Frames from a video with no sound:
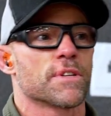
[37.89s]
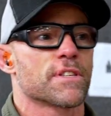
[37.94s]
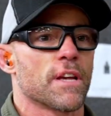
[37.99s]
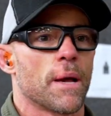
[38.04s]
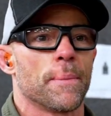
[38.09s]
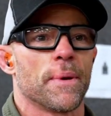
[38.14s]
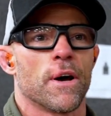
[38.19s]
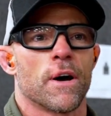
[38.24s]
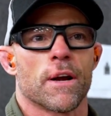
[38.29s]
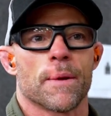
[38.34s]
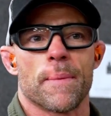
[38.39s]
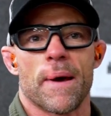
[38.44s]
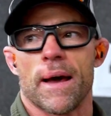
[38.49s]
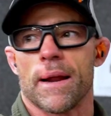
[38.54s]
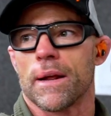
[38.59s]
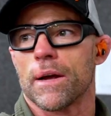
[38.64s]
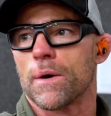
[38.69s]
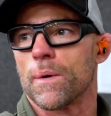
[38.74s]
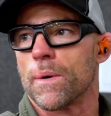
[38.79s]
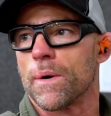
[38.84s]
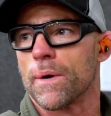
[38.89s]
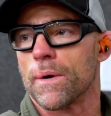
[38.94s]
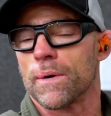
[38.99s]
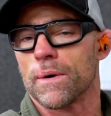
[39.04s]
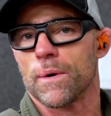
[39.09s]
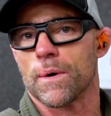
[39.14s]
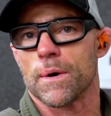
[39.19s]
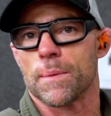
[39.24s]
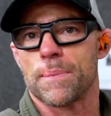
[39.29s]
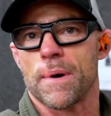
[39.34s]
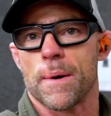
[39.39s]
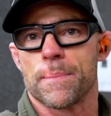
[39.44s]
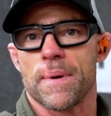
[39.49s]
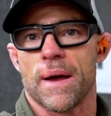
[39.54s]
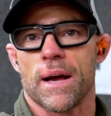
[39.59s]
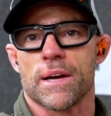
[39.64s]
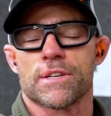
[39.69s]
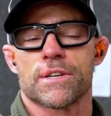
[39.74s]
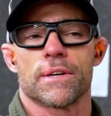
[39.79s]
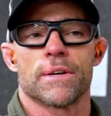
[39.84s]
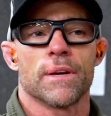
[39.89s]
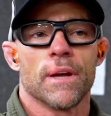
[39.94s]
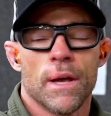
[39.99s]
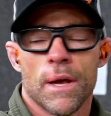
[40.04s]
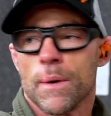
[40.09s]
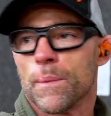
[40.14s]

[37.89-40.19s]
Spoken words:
semi-automatic or pump action?